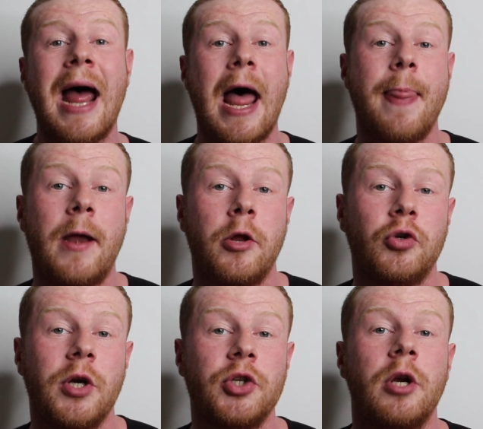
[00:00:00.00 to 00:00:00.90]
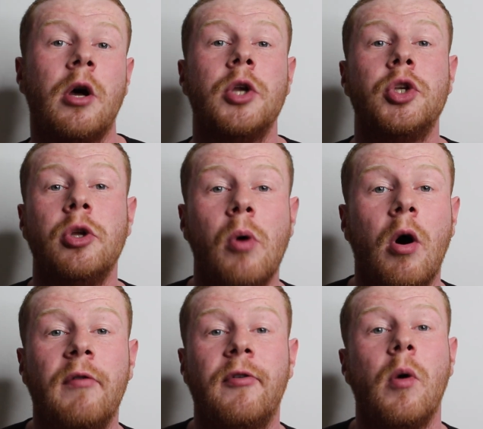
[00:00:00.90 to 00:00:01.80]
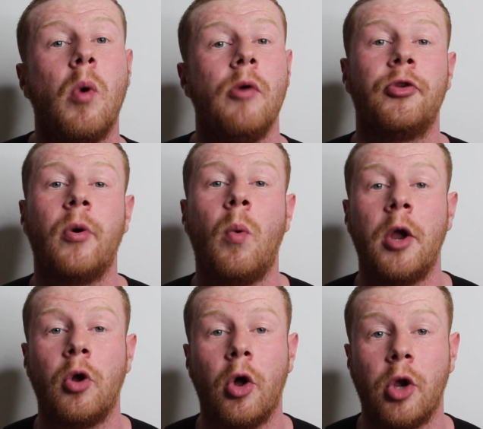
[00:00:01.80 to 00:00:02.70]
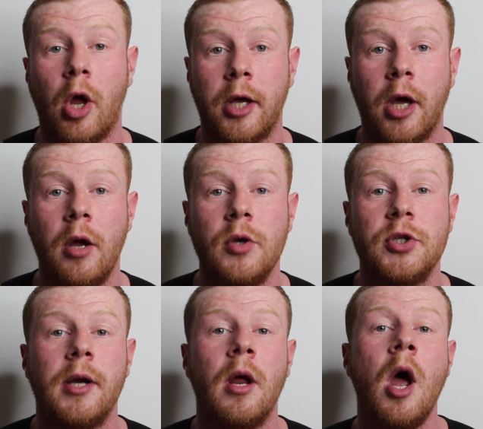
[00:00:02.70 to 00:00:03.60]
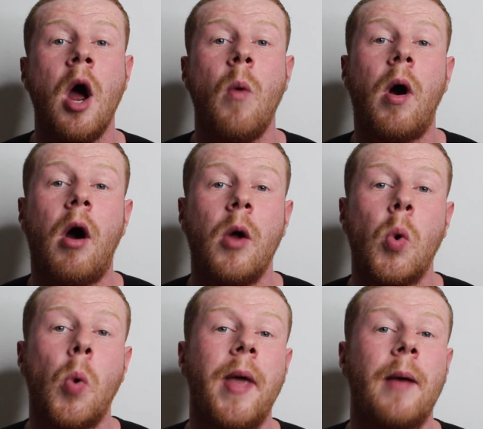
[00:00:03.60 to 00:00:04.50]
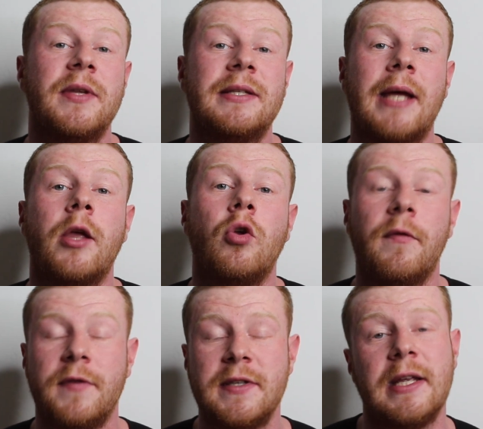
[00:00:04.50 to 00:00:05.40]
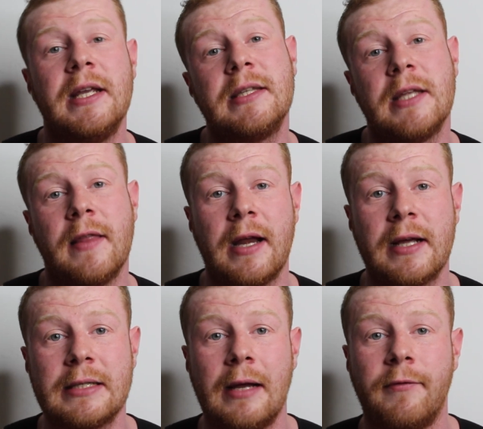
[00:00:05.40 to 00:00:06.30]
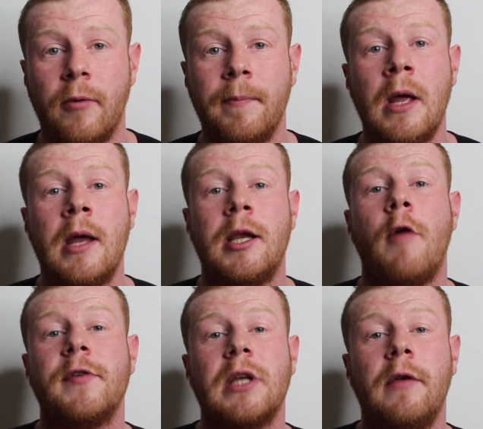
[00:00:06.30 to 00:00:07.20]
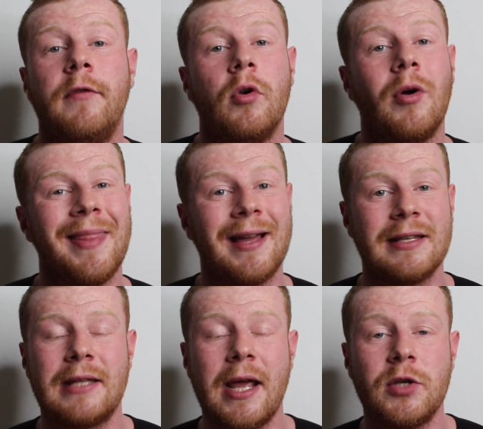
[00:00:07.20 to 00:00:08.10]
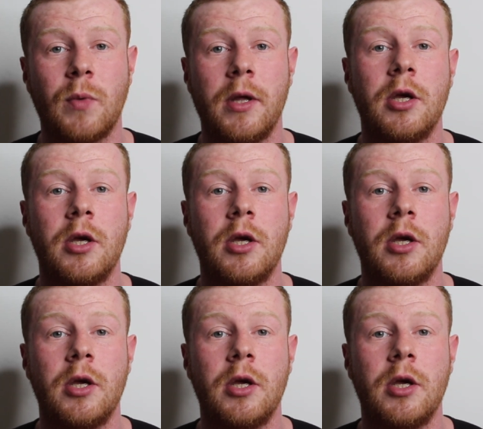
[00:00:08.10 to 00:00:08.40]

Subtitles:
and their nutrition, I do offer one-to-one online coaching where I will be able to take your physique to the next level. Now obviously if you're not in that stage where you